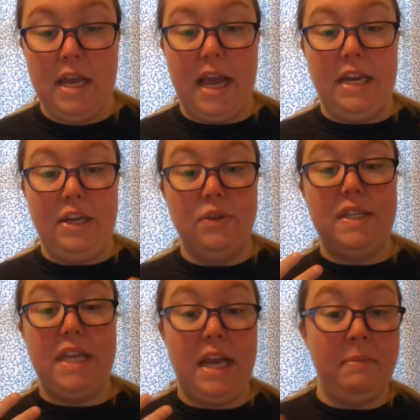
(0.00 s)
and you
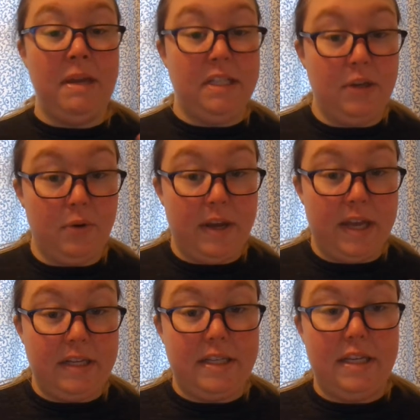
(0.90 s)
seeing me do
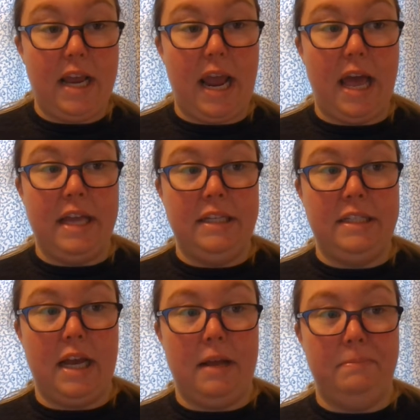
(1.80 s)
it,
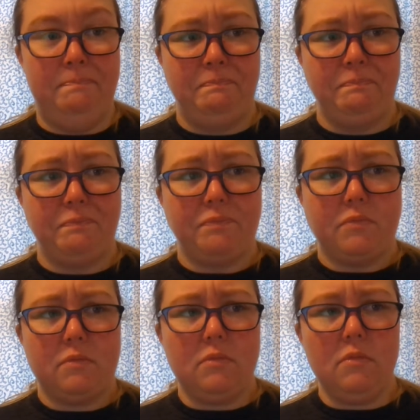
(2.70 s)
and
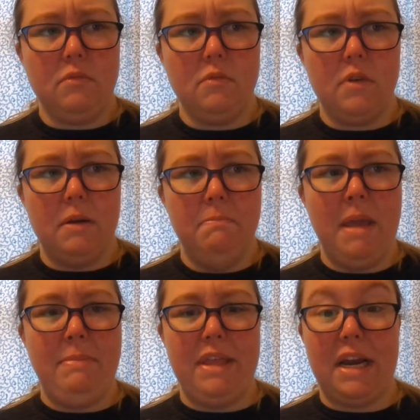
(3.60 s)

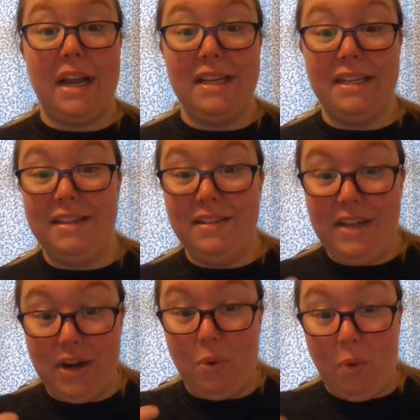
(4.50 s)
maybe then I can
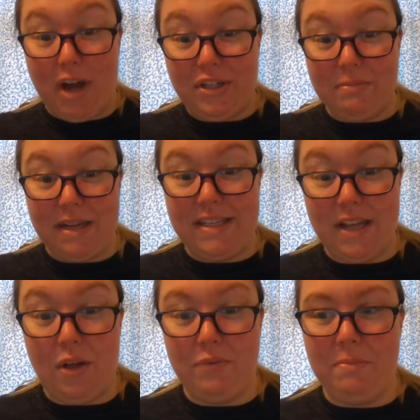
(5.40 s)
watch it
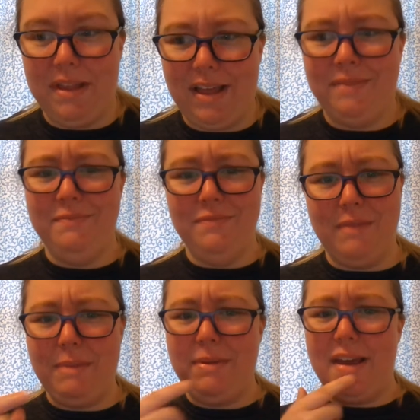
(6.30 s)
myself and be like,
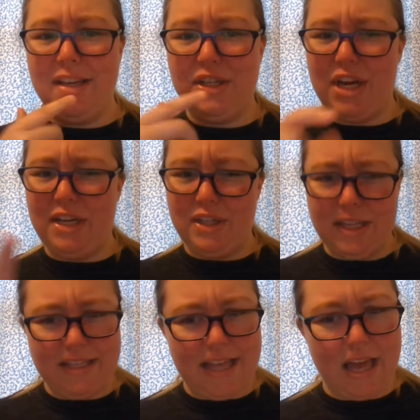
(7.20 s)
maybe I can change
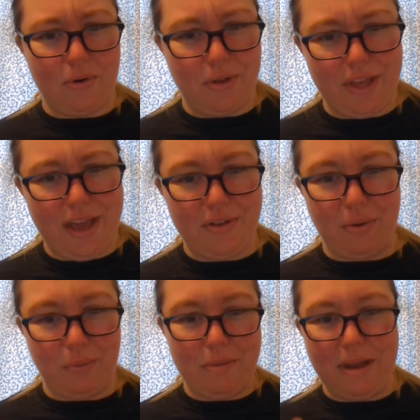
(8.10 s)
this, that, or the
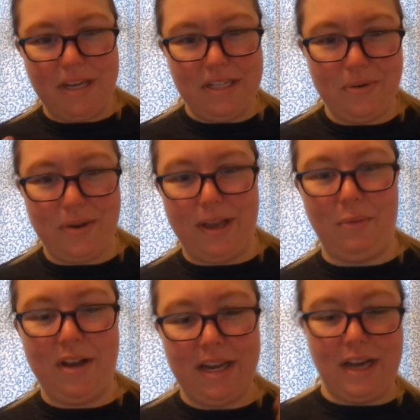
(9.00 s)
other. What am I doing?
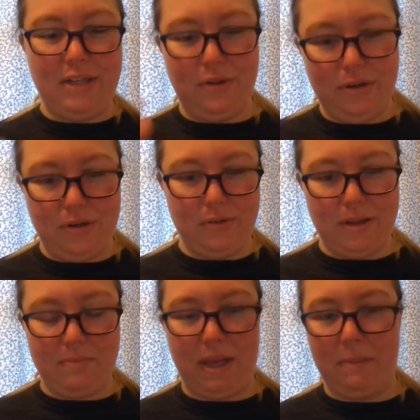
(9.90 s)
What can I do to do
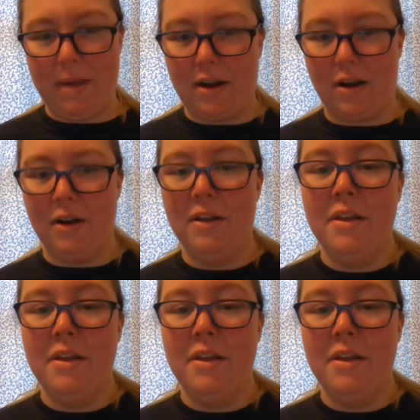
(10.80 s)
something better?